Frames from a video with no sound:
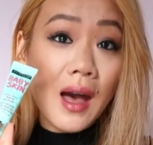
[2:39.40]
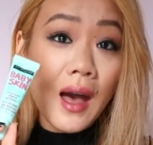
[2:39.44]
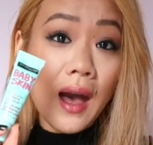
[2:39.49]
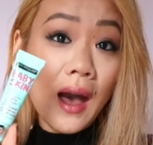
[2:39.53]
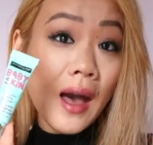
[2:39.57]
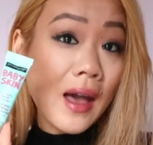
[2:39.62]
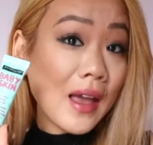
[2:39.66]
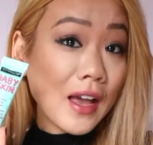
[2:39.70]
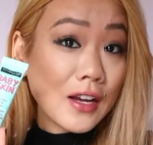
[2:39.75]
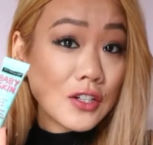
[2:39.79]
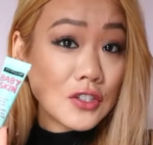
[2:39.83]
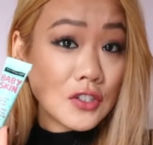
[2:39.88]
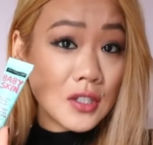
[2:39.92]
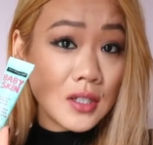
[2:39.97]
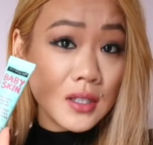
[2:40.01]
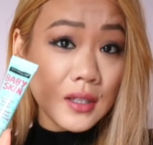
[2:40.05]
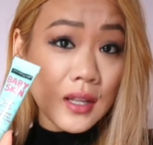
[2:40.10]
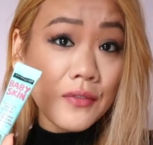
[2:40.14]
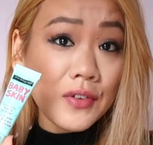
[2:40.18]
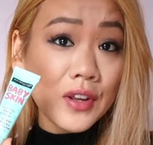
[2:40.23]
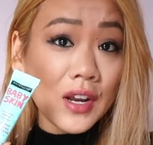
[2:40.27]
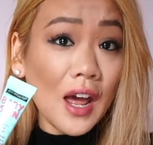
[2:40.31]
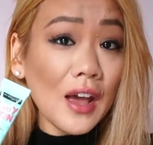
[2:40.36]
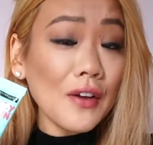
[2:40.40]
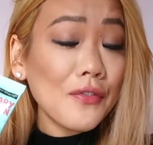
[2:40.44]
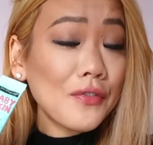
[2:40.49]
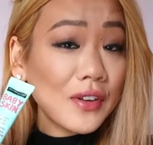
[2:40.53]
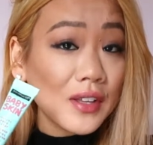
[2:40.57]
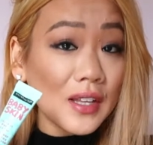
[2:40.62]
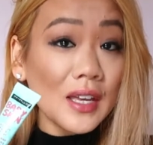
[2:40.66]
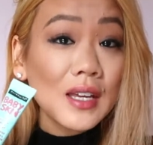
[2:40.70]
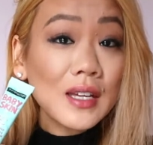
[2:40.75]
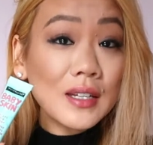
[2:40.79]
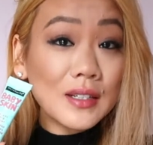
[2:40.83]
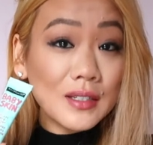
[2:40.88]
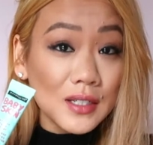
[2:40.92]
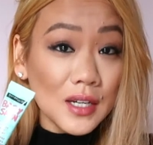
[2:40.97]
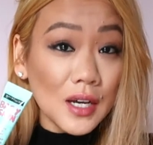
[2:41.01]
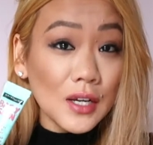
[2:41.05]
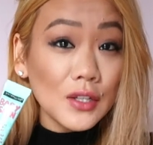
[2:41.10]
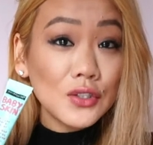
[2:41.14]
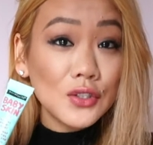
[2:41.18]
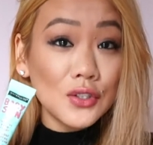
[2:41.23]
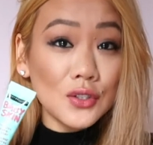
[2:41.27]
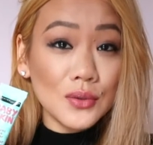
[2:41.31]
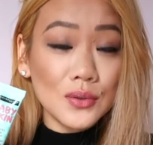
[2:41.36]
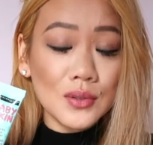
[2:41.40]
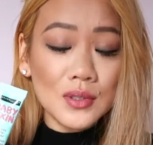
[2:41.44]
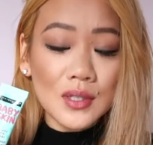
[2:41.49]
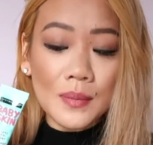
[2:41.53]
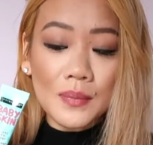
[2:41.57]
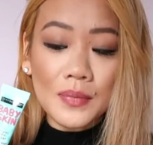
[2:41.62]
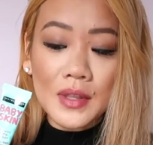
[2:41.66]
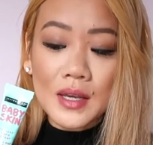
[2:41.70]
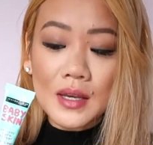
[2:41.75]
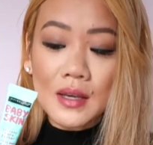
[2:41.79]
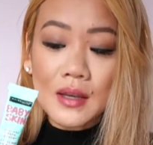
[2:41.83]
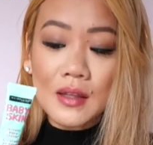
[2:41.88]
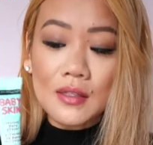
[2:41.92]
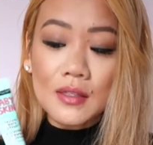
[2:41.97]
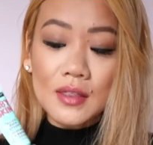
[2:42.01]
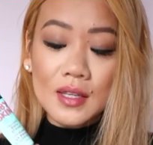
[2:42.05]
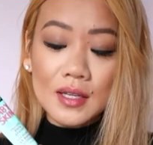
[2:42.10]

I actually love it. I feel like it does do something.